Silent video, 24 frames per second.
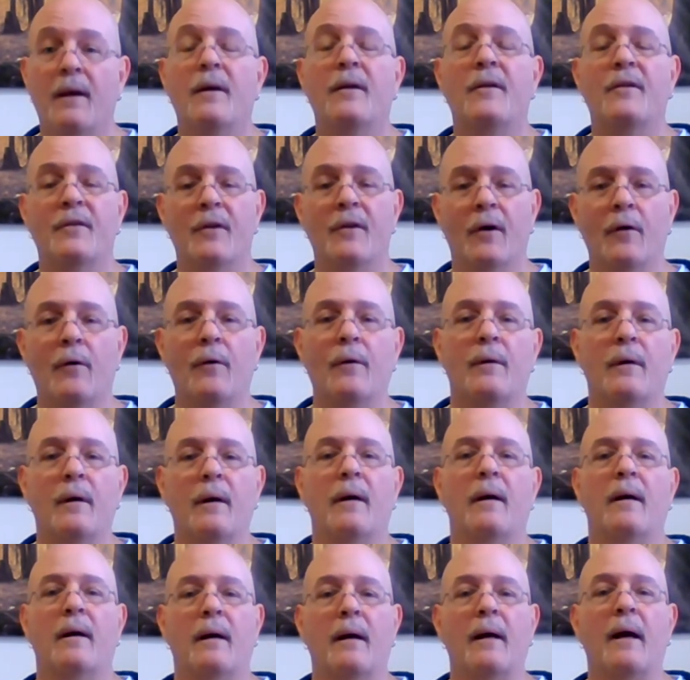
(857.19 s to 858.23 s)
So
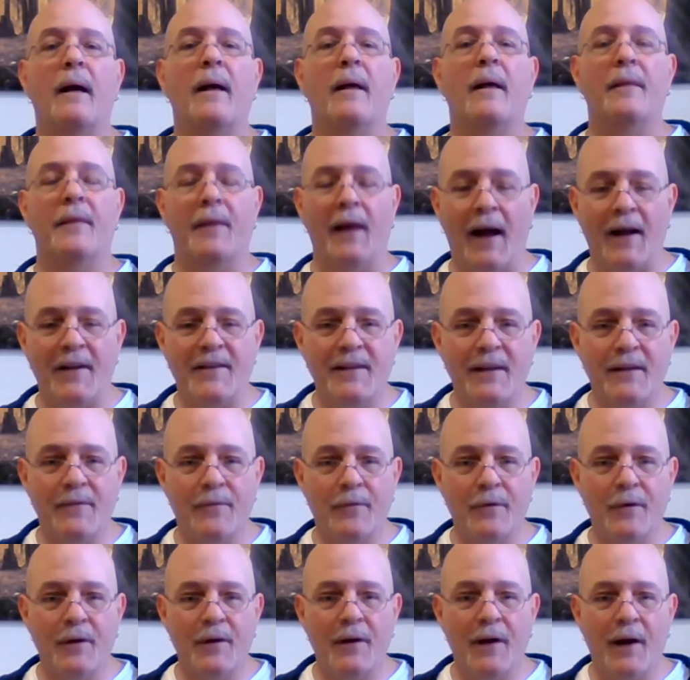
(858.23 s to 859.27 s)
that's it
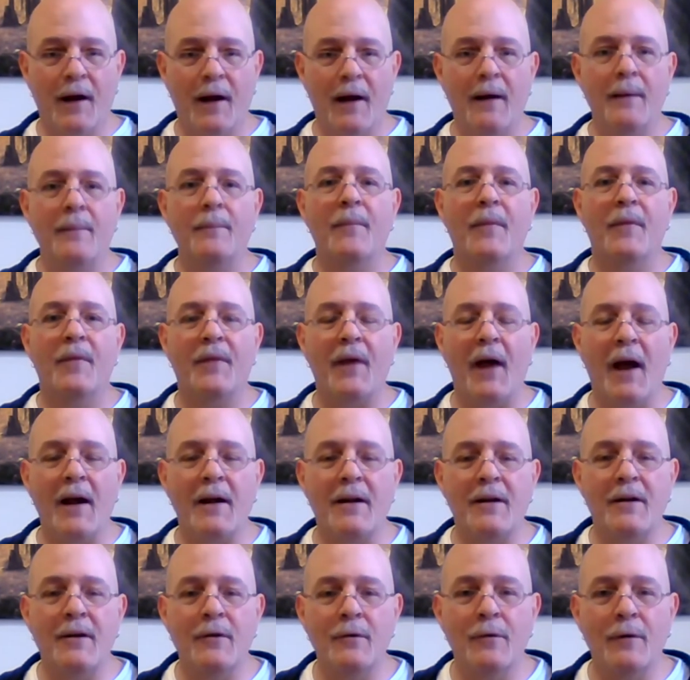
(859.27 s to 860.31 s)
for today.
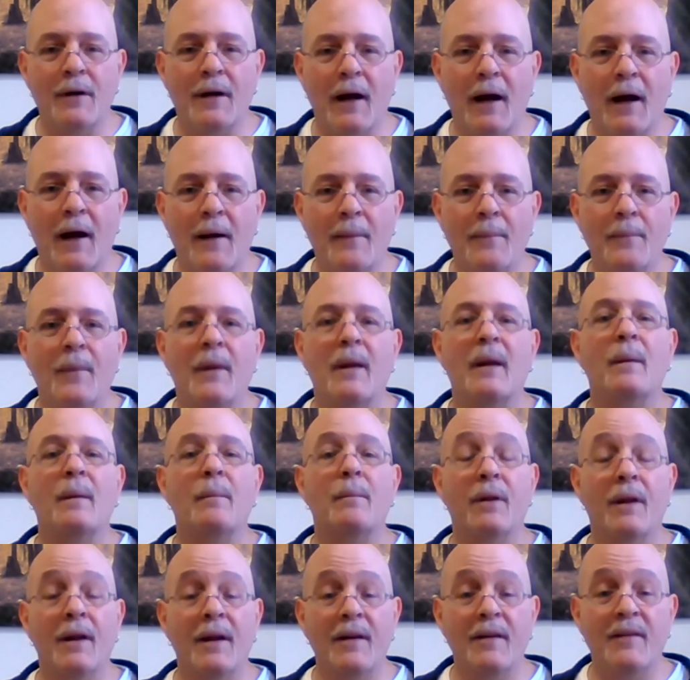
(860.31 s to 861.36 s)
Thank you again.
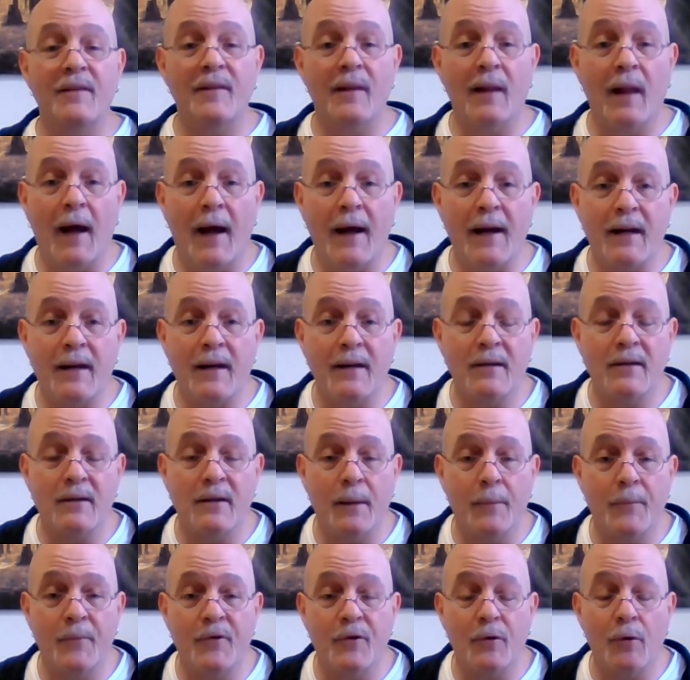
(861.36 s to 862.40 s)
Please like and
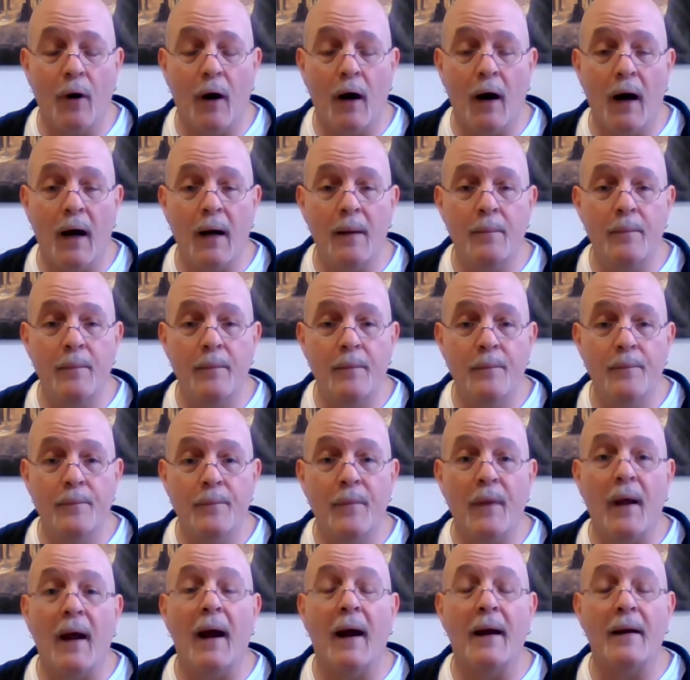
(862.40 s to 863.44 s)
subscribe,
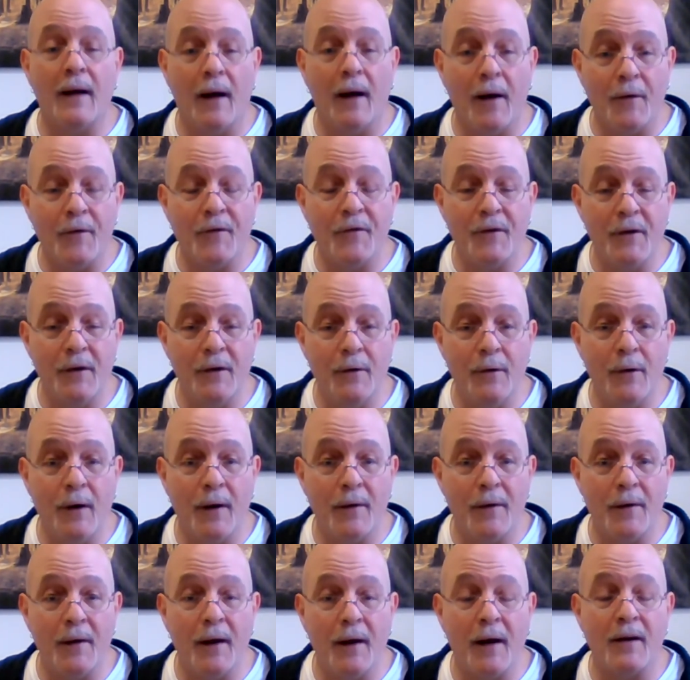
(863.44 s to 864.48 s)
and I'll see you on
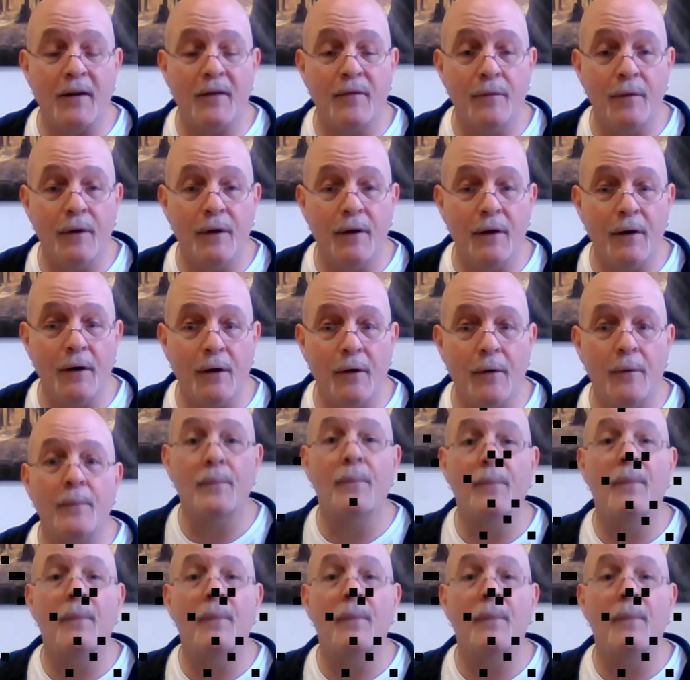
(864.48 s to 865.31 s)
the next video.